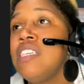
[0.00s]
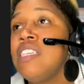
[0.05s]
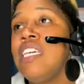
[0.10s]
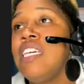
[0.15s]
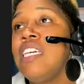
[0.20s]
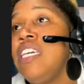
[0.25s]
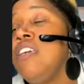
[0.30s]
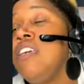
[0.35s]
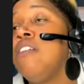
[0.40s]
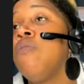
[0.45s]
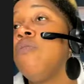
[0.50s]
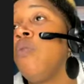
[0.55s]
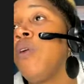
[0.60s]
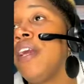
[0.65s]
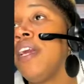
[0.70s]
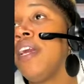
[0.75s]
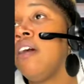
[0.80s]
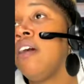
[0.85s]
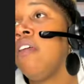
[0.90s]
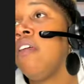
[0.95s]
eating
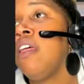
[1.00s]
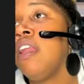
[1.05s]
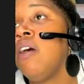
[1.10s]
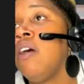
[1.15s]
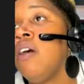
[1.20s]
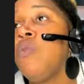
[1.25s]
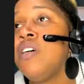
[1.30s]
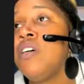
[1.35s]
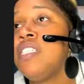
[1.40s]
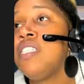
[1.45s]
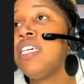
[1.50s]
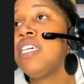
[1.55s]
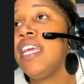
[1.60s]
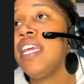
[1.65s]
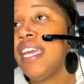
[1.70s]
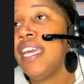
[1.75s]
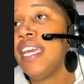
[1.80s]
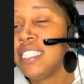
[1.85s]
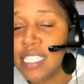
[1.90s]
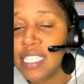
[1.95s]
well and I wasn't
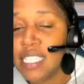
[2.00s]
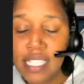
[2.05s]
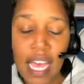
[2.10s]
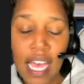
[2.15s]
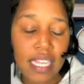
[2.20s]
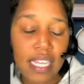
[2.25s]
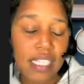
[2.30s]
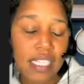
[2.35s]
exercising.